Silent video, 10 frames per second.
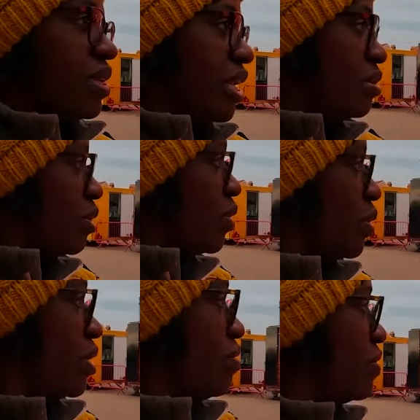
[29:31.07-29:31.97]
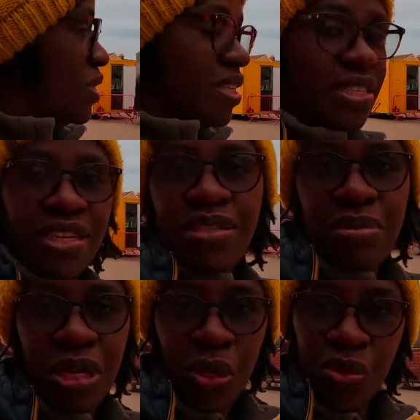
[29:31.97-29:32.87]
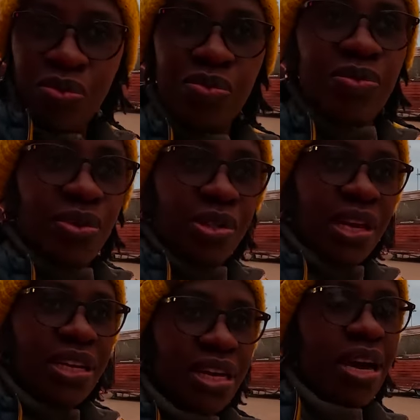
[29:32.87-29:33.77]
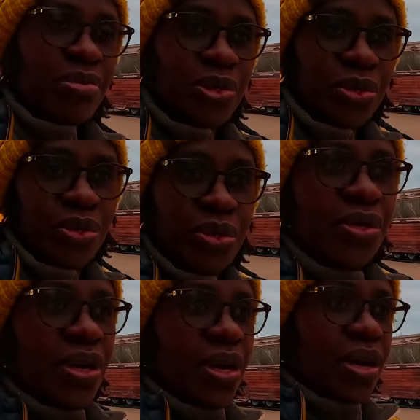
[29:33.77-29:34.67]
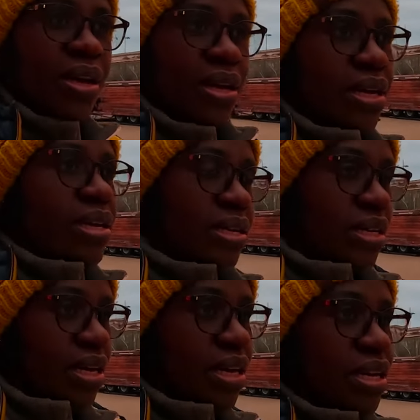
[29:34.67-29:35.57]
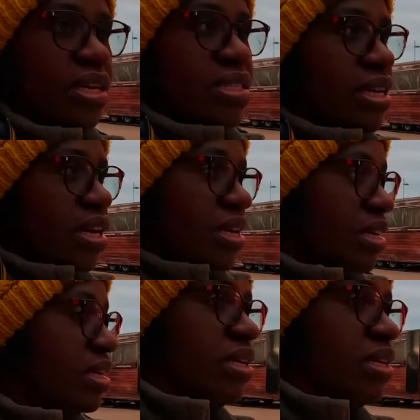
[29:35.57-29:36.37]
let me know if this has been good for that I come to show you. And uh,